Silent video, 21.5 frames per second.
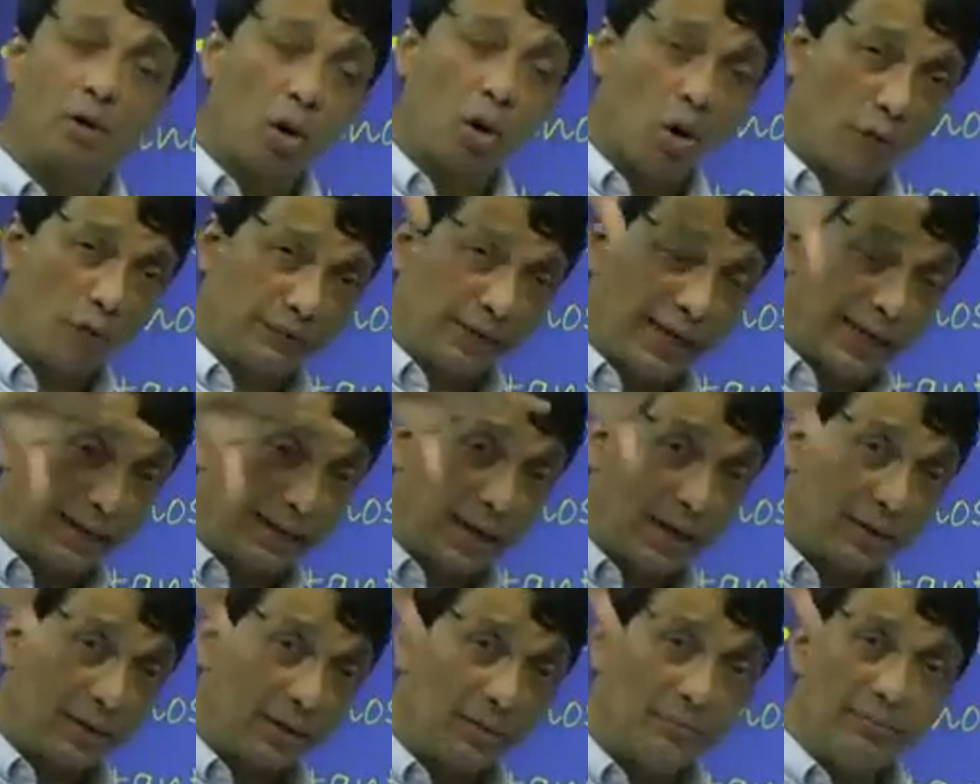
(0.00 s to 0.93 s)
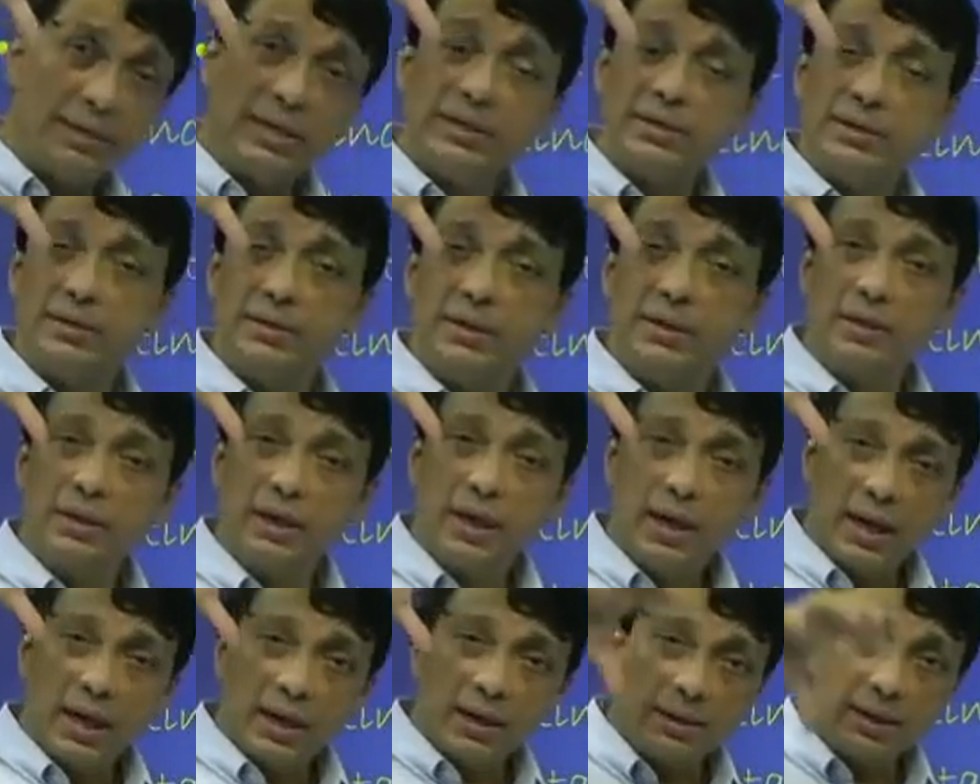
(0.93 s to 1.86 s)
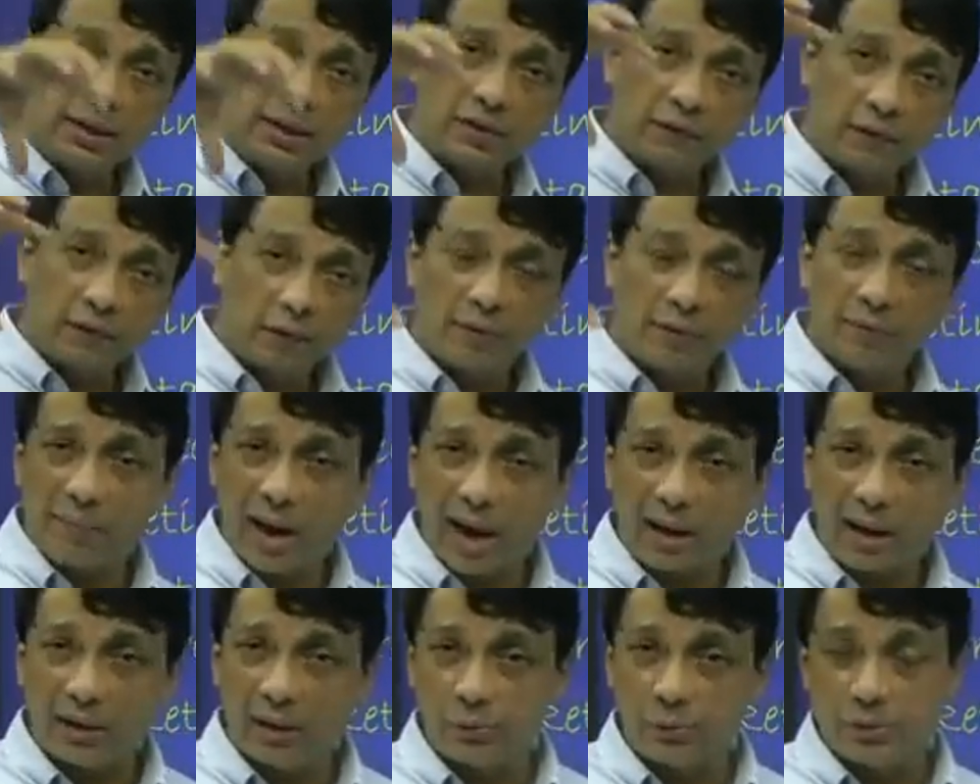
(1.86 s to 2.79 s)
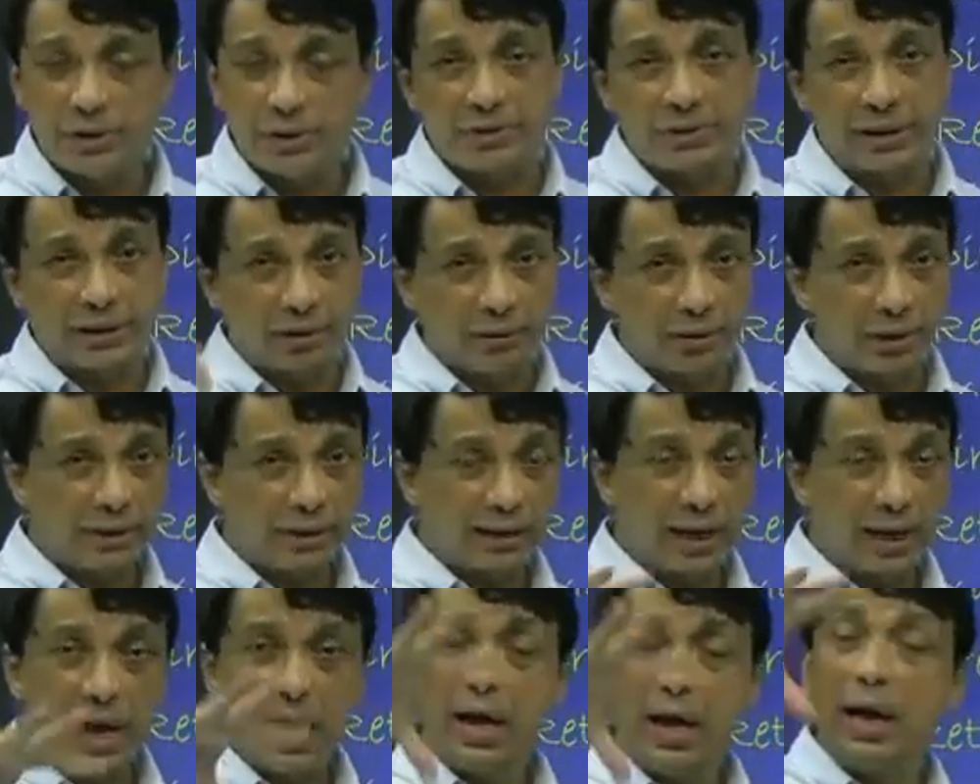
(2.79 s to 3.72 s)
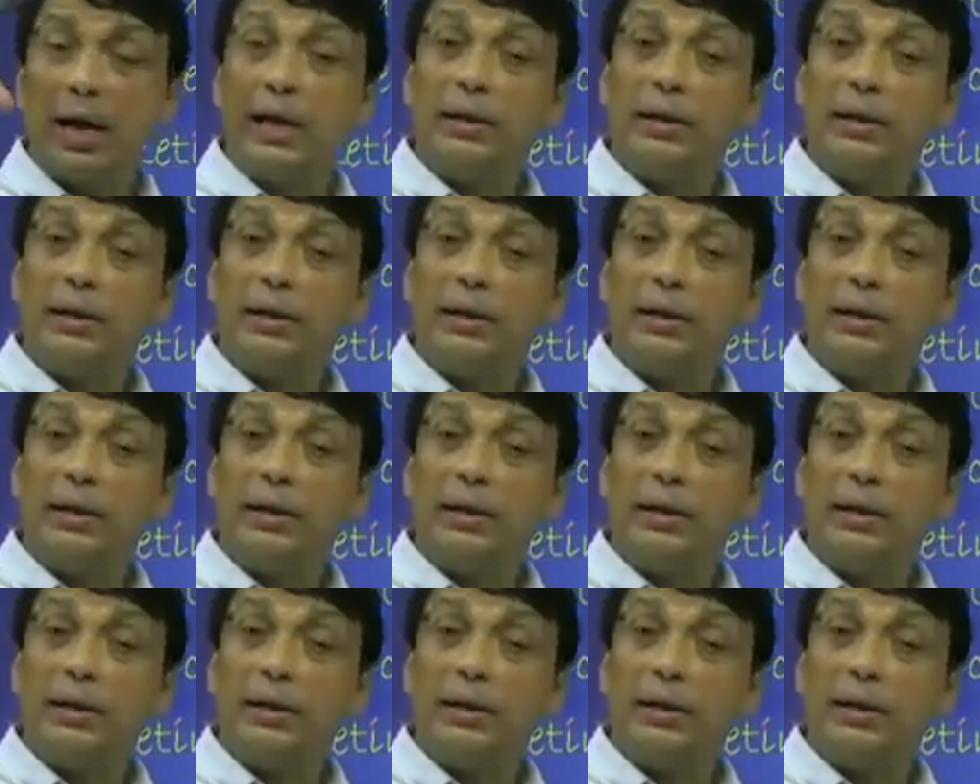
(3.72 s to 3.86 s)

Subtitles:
Of the entire retina means the disc fovea macula, which is the central retina,